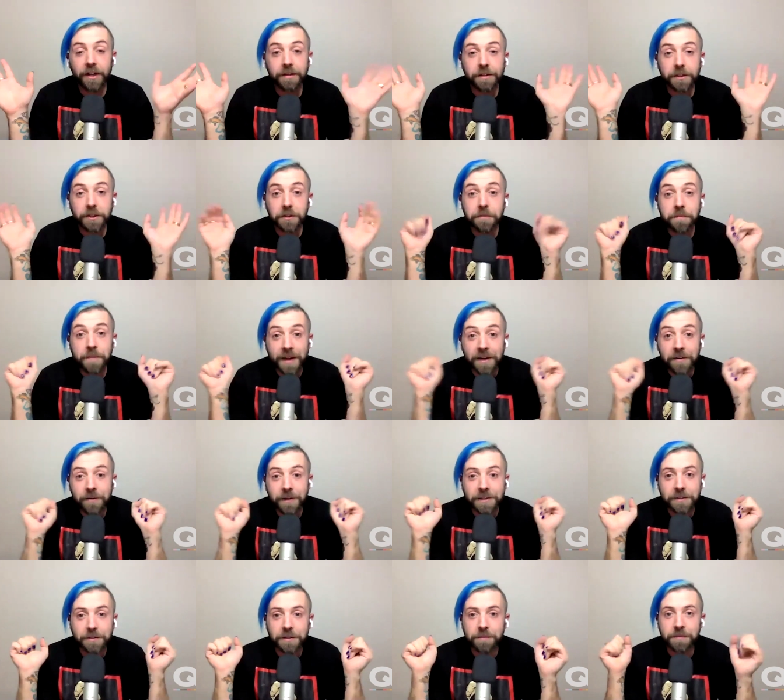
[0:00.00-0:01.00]
you got to do meet and
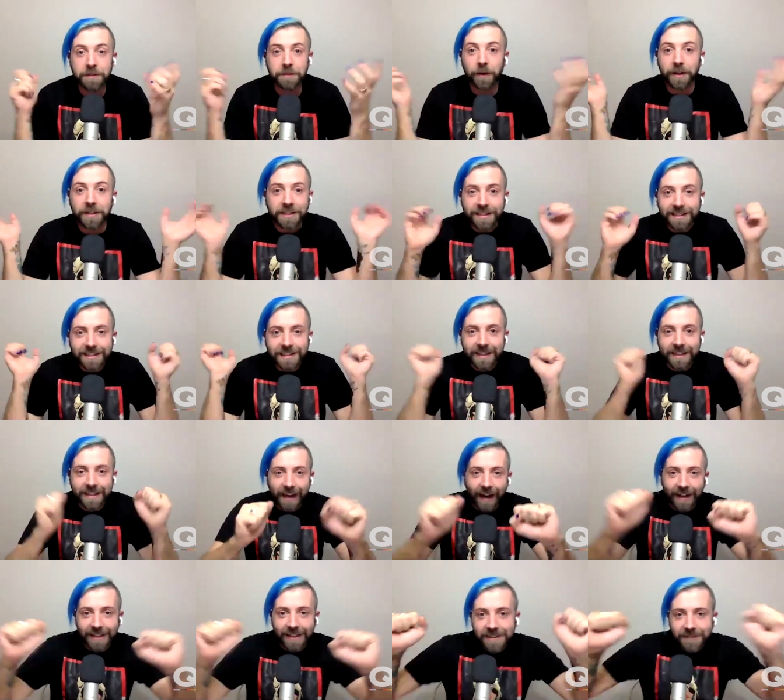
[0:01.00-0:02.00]
greets with them as well. I didn't see
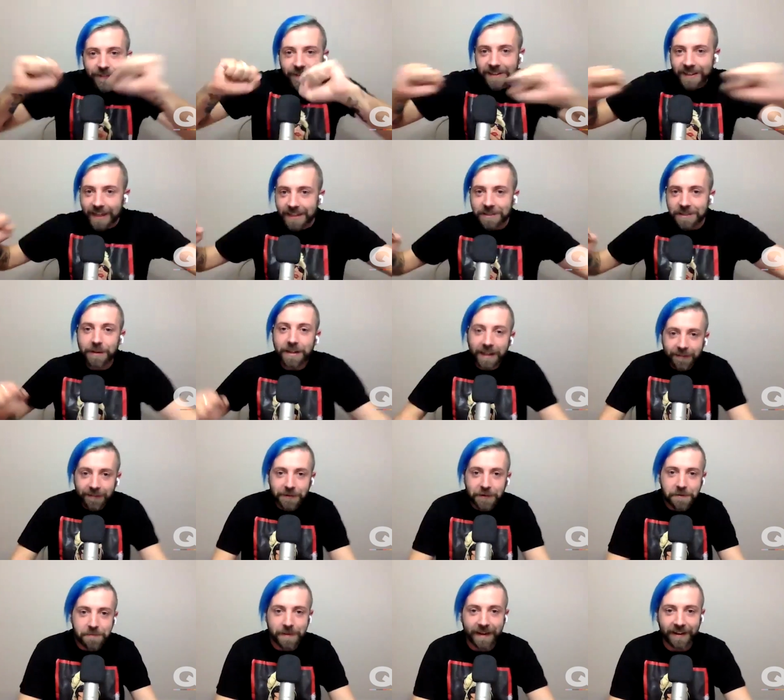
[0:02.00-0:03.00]
that. That's fantastic. We love a
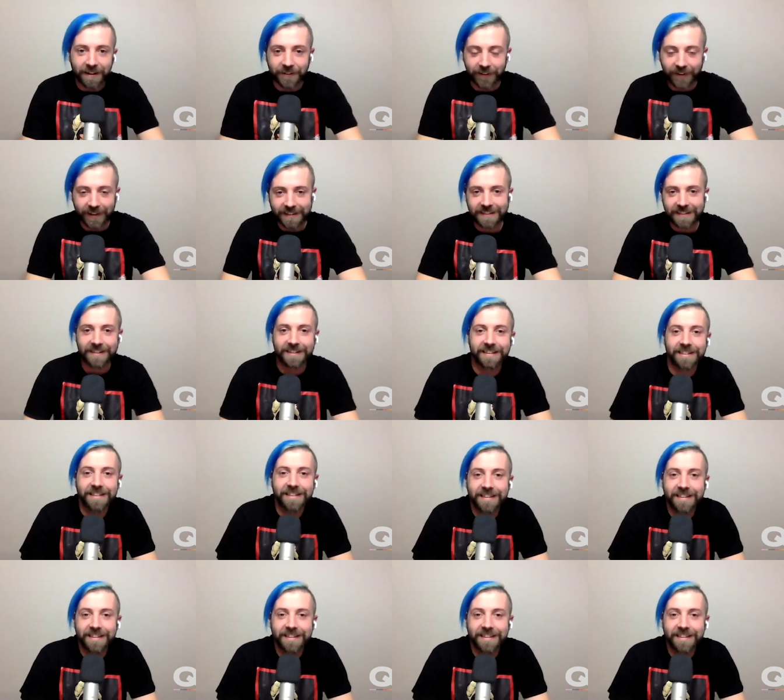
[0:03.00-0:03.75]
good meet and greet.